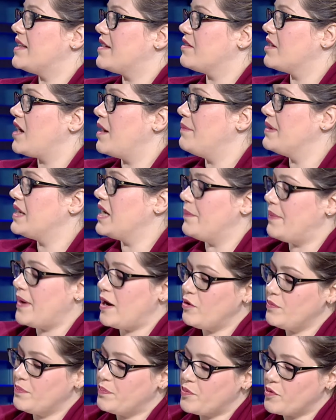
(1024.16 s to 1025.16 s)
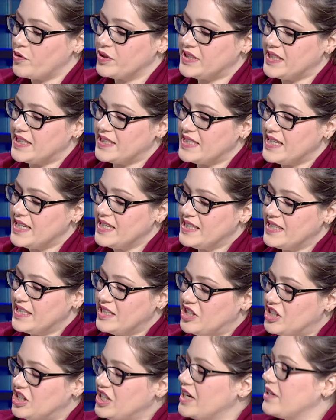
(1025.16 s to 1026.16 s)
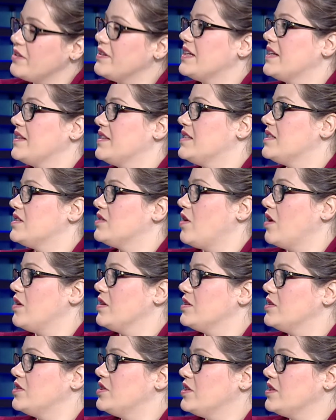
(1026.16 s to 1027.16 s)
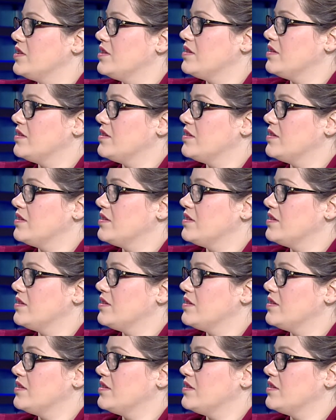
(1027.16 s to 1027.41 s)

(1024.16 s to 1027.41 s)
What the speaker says: that are coming up? How important is sharing this knowledge?